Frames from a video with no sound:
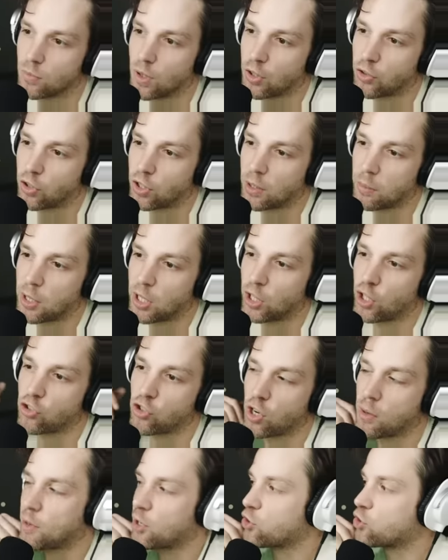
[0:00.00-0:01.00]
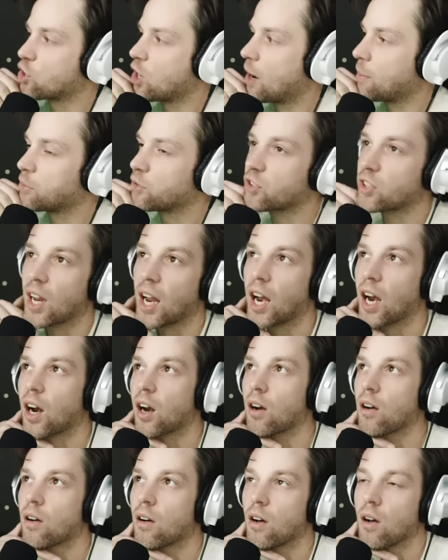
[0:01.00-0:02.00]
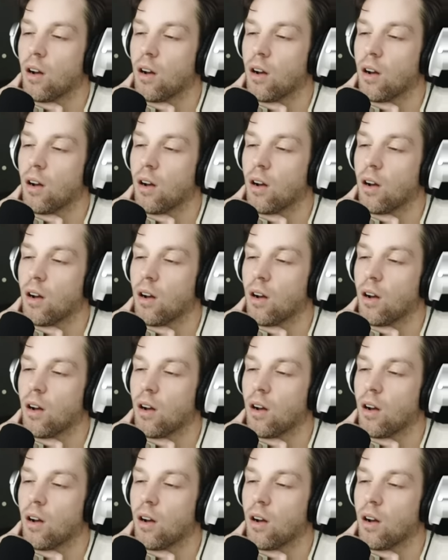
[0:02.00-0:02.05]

Is there going to be a legitimate jump scare?